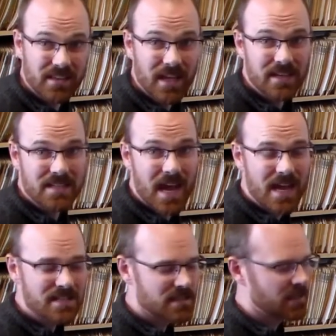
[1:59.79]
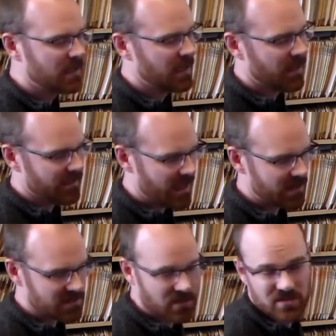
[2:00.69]
in that task, and that
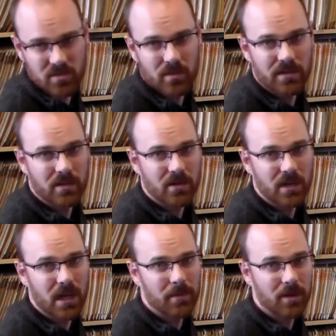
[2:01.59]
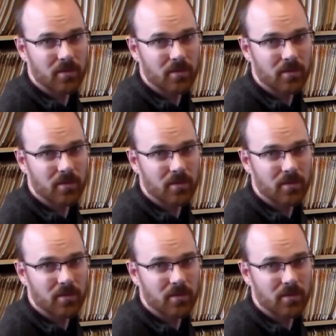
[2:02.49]
is also one of the ergonomic